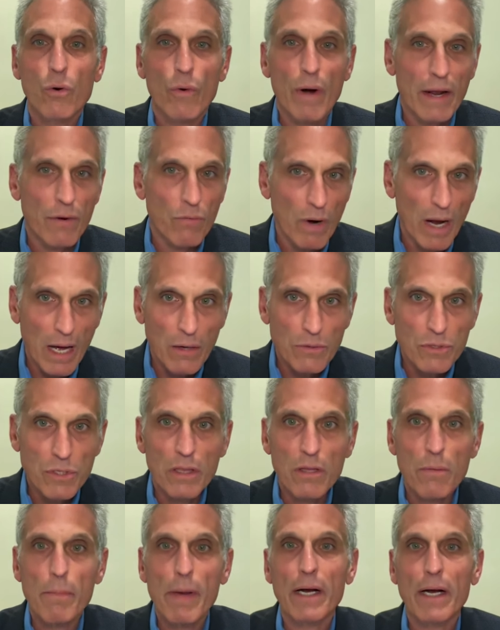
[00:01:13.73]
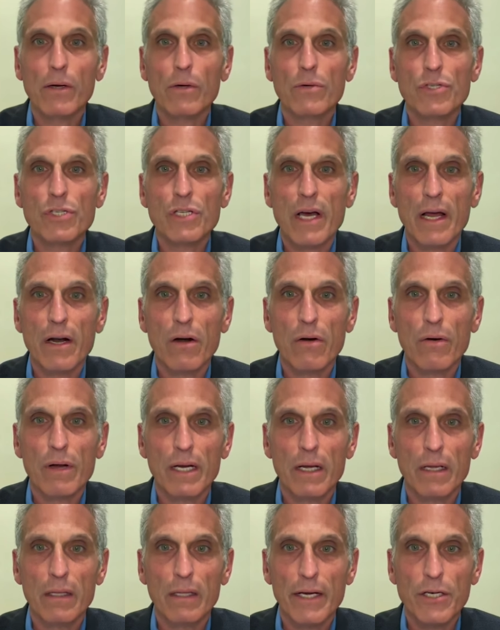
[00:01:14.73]
grand rounds at the medical center
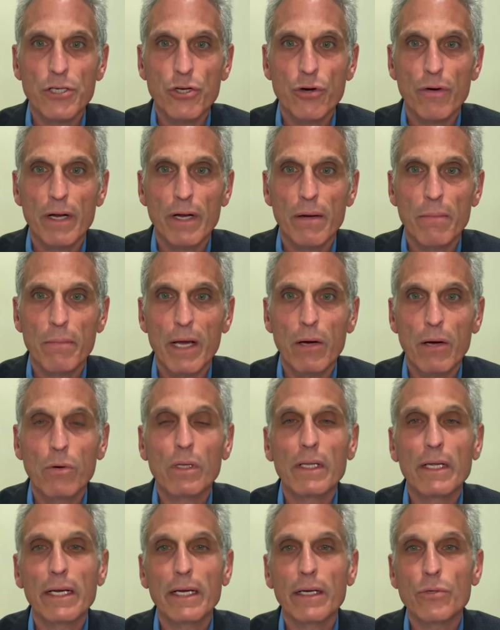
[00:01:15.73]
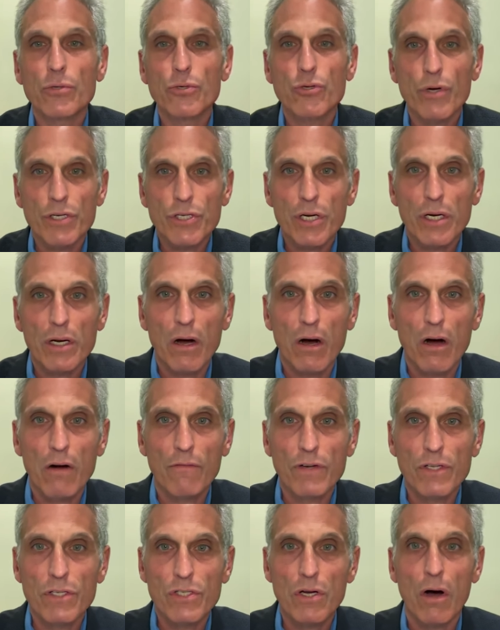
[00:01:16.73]
and a lecture at a Mayo Clinic nutrition
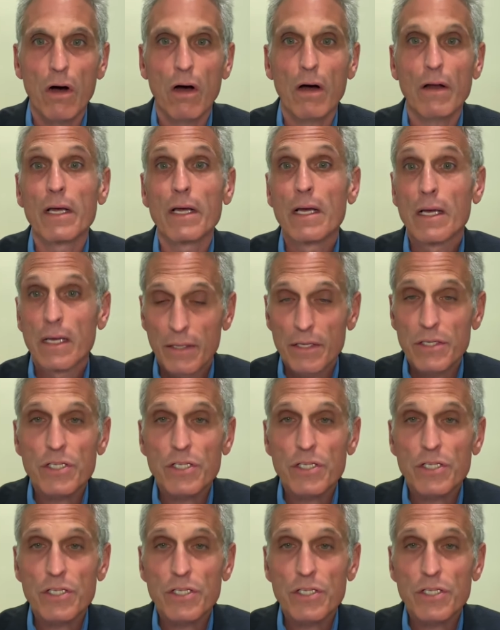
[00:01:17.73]
conference on